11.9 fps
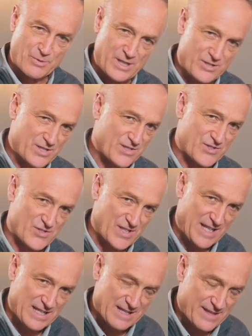reached its
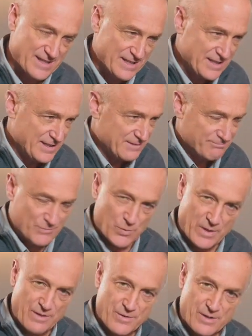zenith
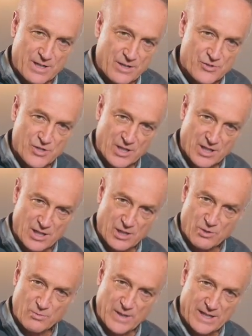20, 30 years
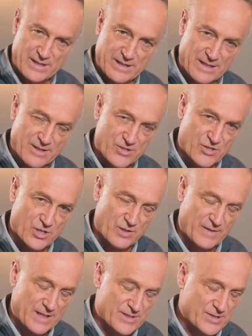ago when the
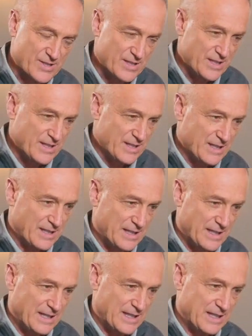Soviets'
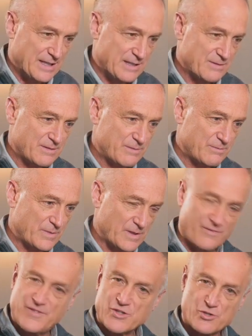
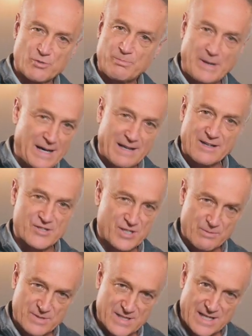official
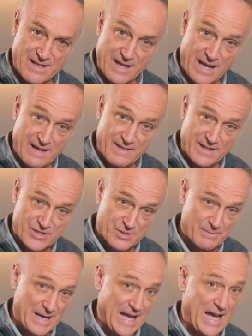policy was
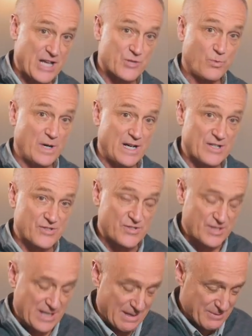atheism, as
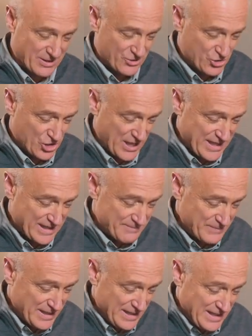was communist
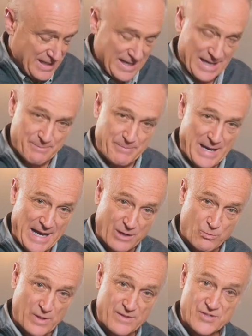China, and
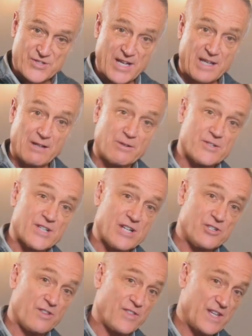back when the
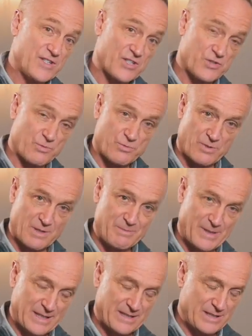secularization thesis was really
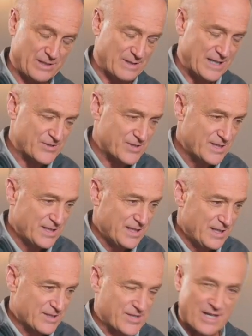big in the US.
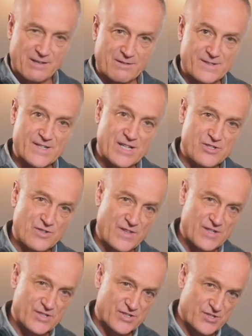Secularization
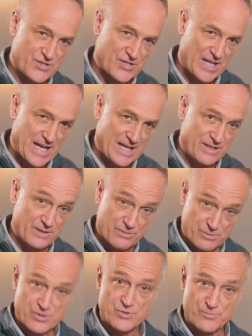thesis
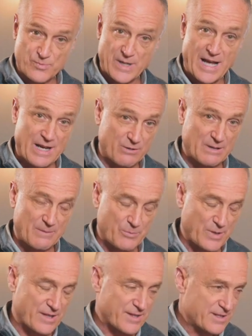said, which is what I grew up
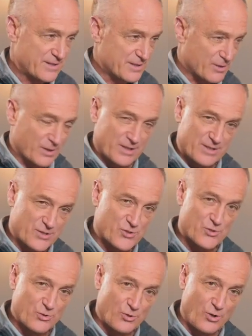with going to
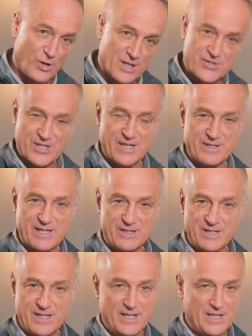school, it said that